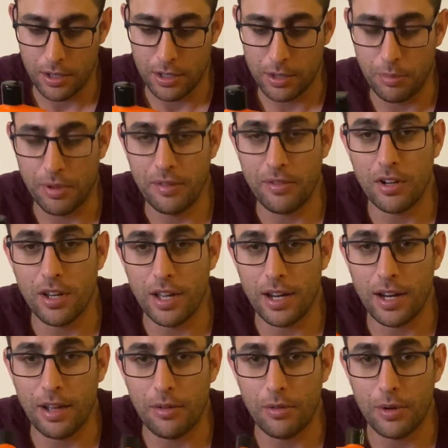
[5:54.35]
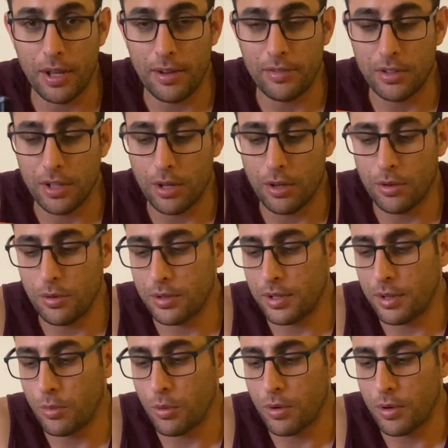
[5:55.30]
believe it or not, I would have to go
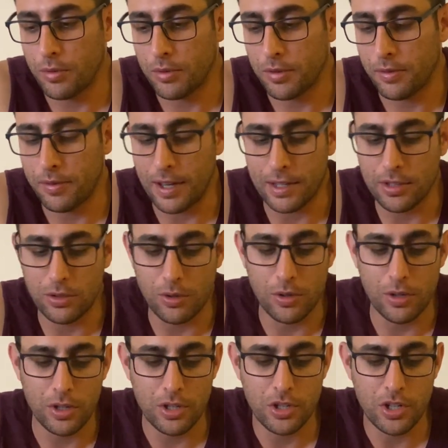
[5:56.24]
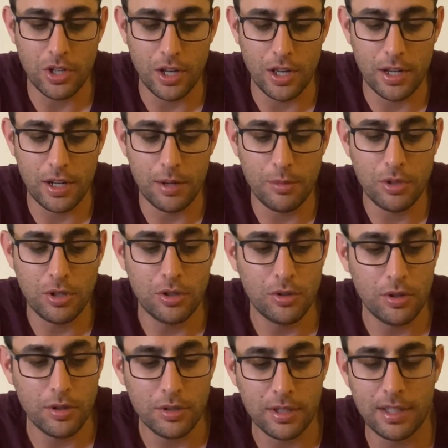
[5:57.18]
number 1 with the Fast Orange. Number 2
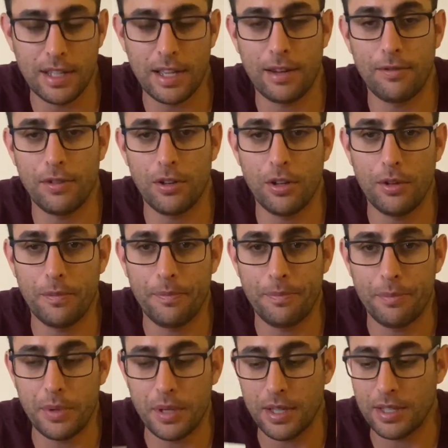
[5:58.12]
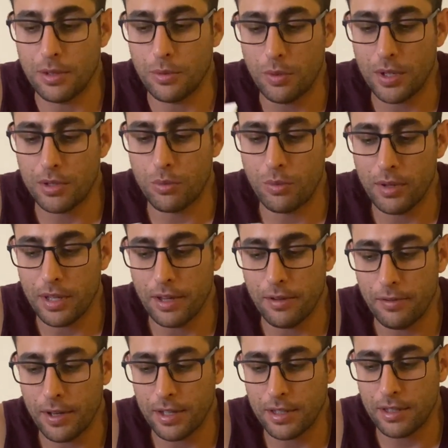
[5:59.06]
goes with Zanfel because it was really
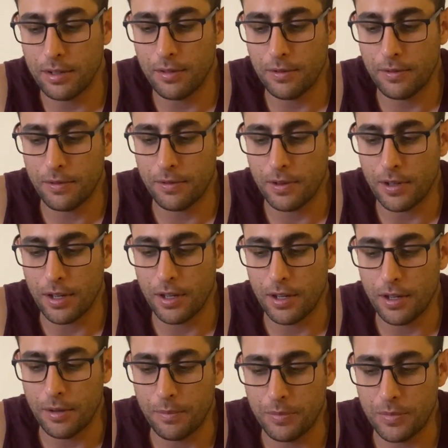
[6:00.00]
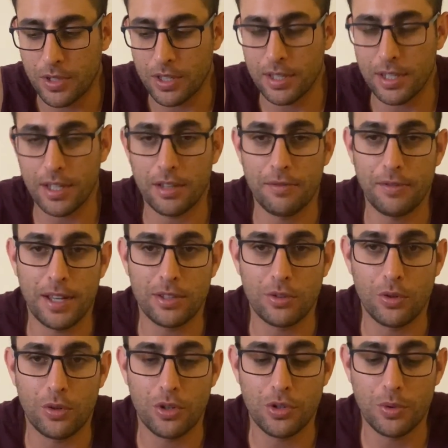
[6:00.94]
effective, just like the Fast
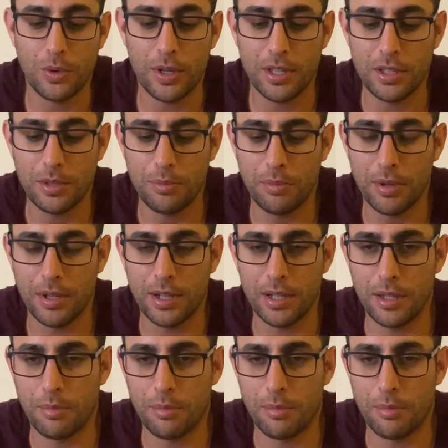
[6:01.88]
Orange was, but the